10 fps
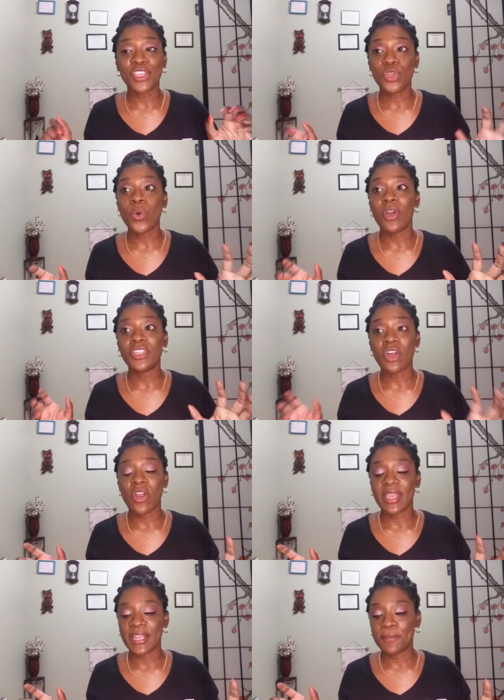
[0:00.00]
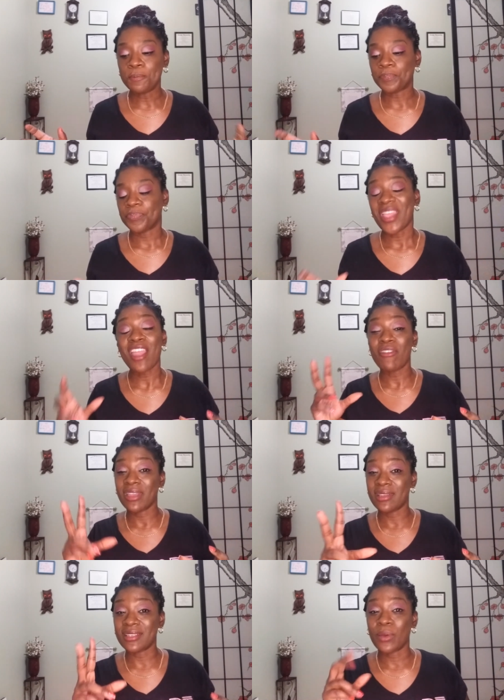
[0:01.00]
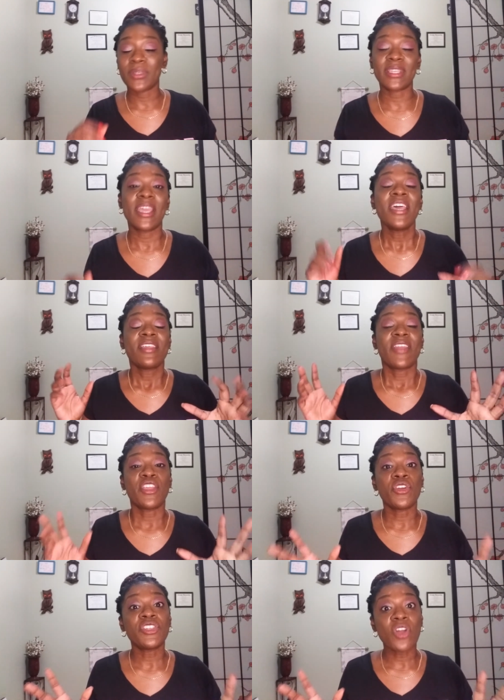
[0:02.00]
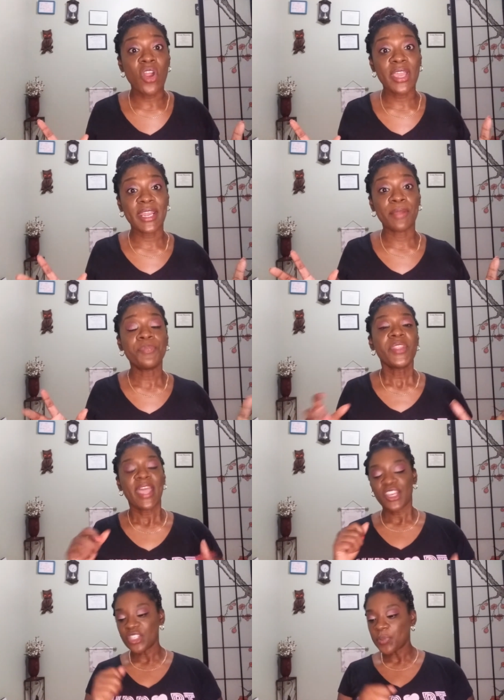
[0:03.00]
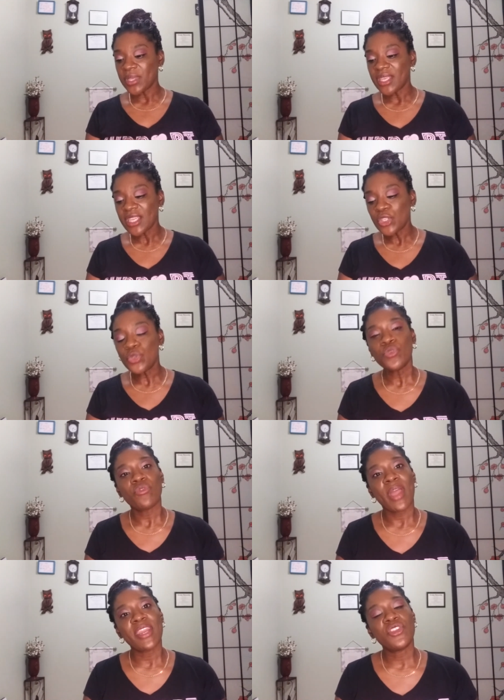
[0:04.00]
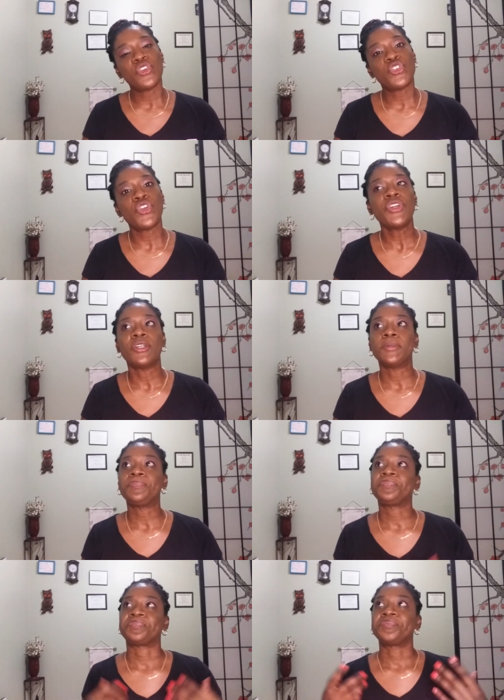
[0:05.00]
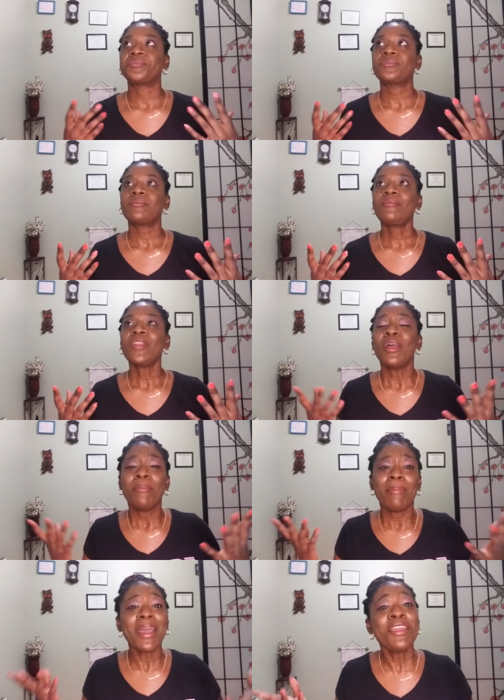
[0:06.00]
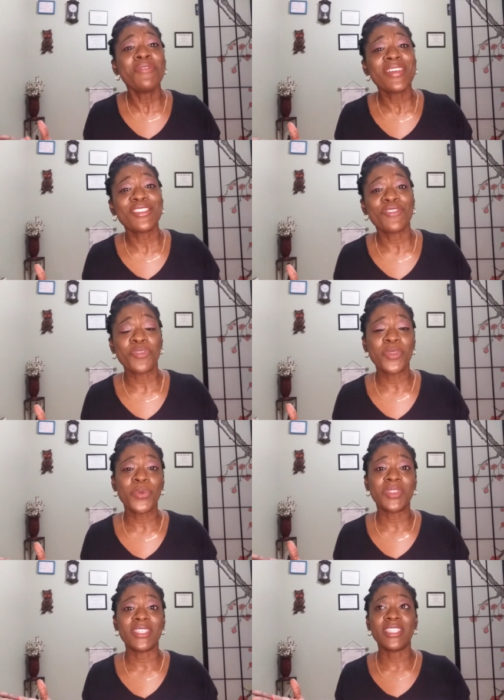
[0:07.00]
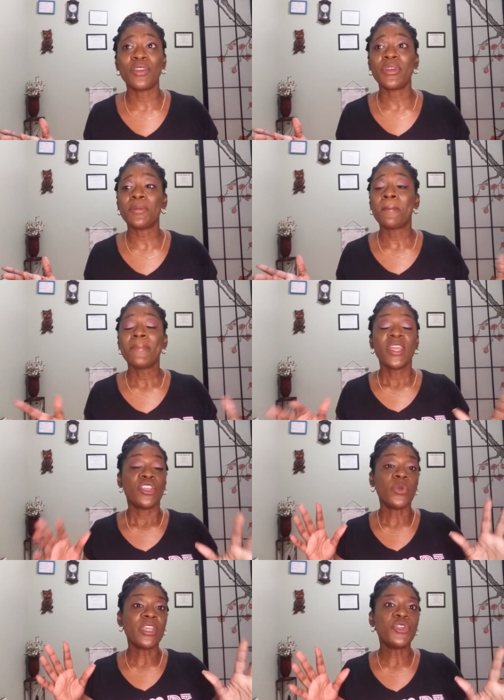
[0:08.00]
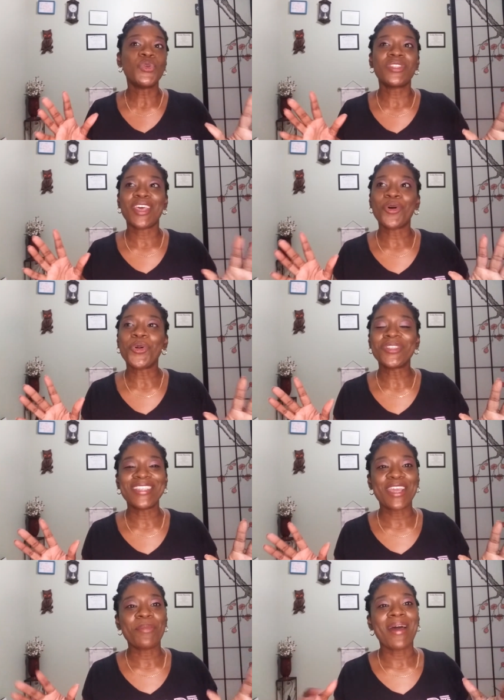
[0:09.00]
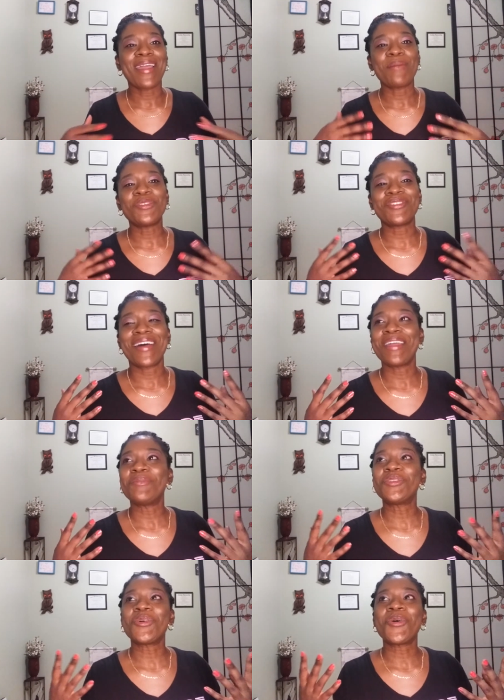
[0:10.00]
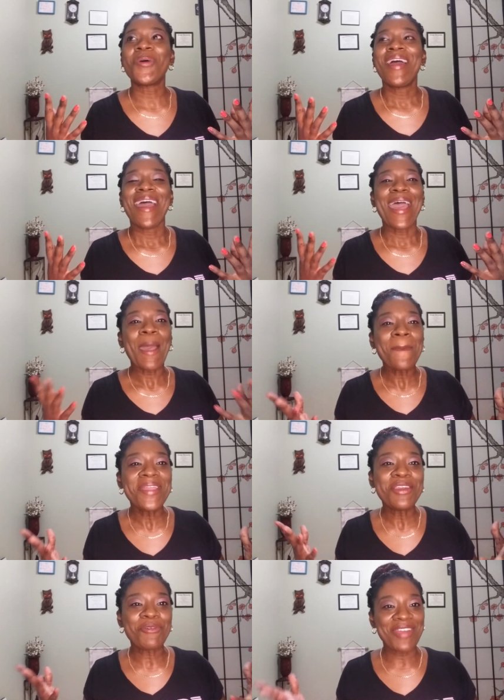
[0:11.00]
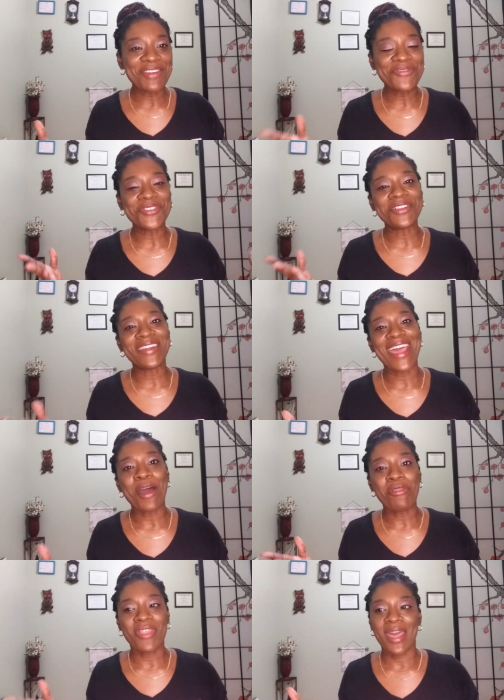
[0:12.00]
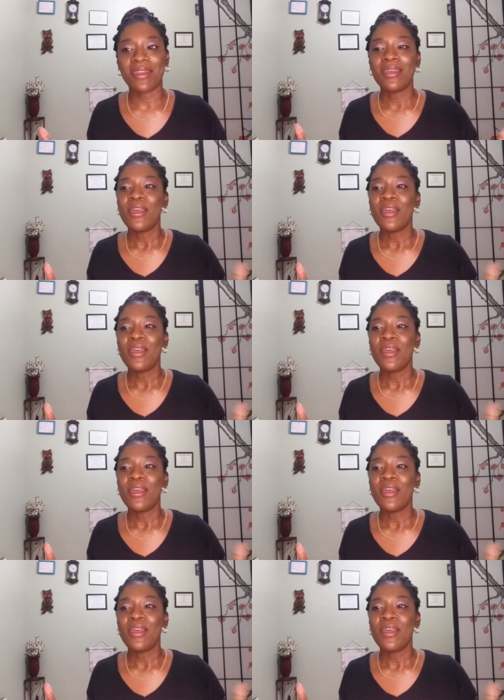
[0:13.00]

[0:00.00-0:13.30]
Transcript: you are targeting areas, I would say, that you're targeting and just begin to write in your journal. Many of us are familiar with The Secret. You can use that old standby, I am so, I am so happy and grateful now that.